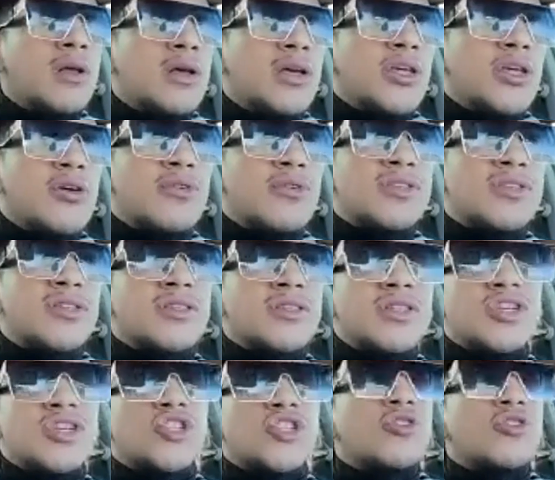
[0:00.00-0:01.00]
It's
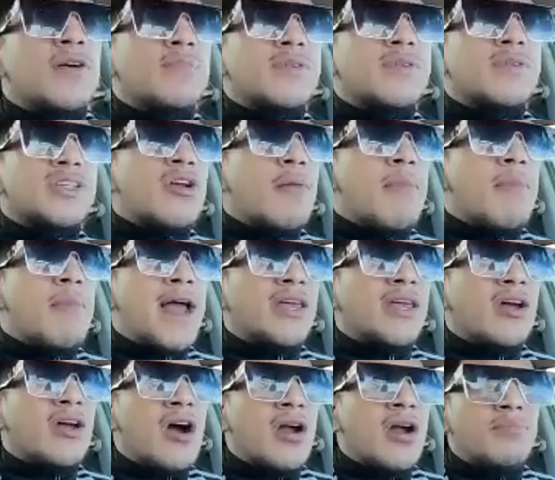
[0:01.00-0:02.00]
the strip is in our
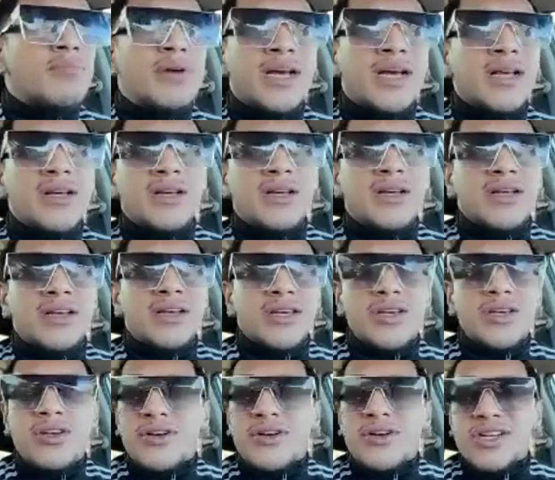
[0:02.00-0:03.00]
backyard, but,
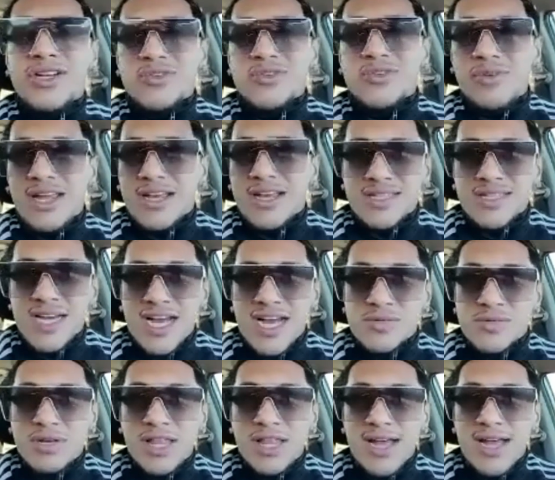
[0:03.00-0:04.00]
it doesn't really
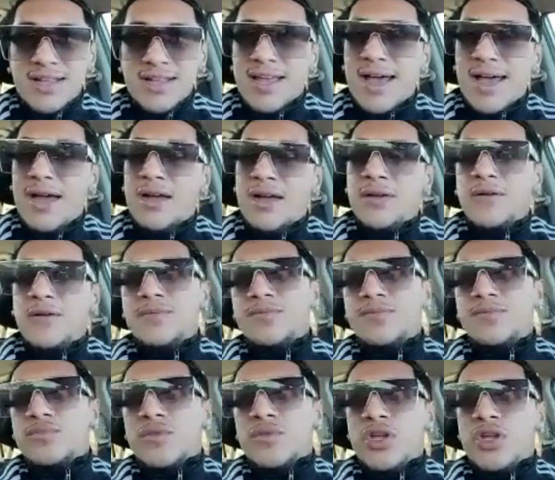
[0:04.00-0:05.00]
entice me like that.
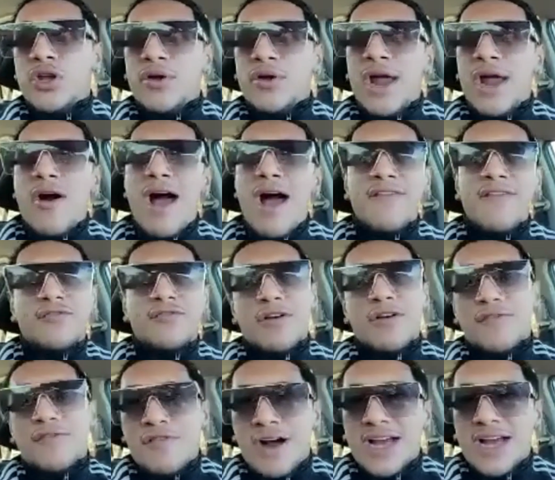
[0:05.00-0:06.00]
Now after a
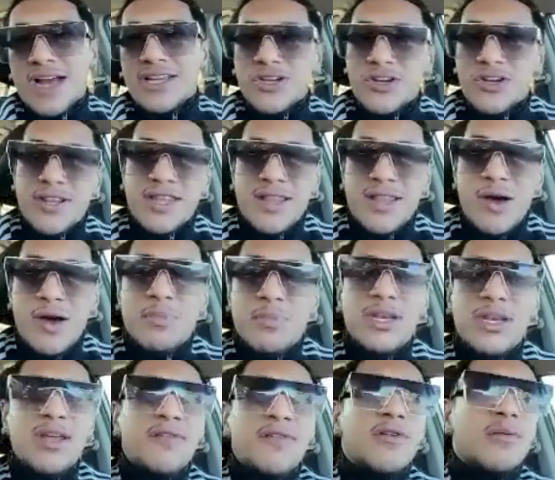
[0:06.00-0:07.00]
fight, then that'll be
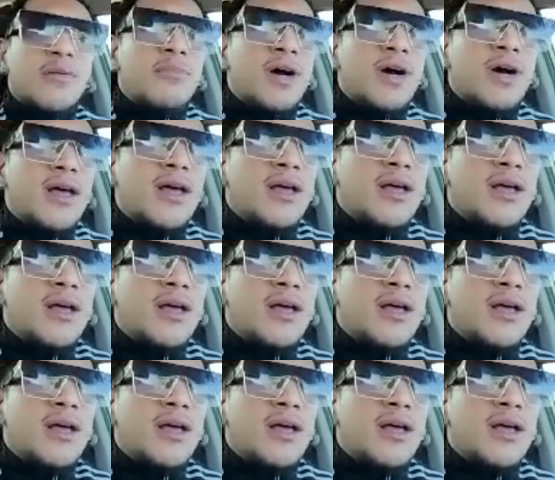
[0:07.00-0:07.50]
different. But,